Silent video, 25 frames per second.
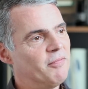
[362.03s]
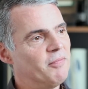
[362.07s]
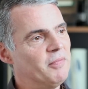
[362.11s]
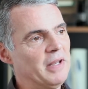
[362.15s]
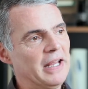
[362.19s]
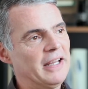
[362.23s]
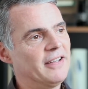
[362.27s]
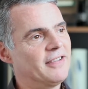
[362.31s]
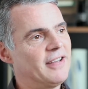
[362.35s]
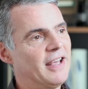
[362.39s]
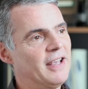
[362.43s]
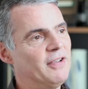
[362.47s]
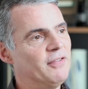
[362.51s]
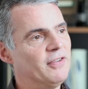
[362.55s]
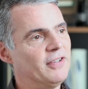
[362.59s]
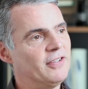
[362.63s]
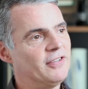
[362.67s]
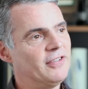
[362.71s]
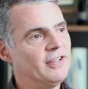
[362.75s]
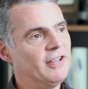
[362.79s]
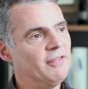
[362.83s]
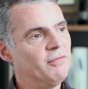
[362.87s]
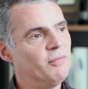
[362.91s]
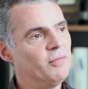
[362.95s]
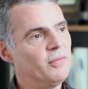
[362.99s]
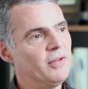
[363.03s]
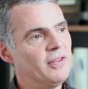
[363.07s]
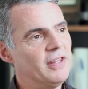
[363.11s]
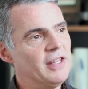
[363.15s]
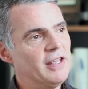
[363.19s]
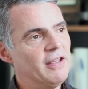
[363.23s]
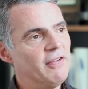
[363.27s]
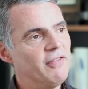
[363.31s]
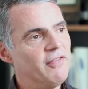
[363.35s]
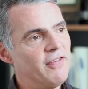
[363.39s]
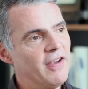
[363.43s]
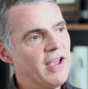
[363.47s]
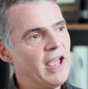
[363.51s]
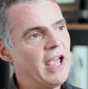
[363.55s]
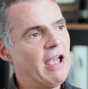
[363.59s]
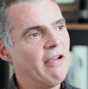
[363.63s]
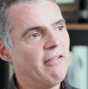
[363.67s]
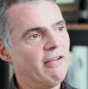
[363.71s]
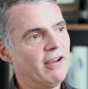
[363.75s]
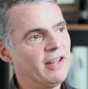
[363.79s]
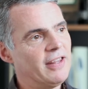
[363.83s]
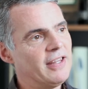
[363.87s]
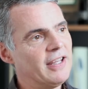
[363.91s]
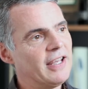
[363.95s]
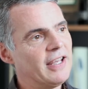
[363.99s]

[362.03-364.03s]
Nick Davies even with the affair. I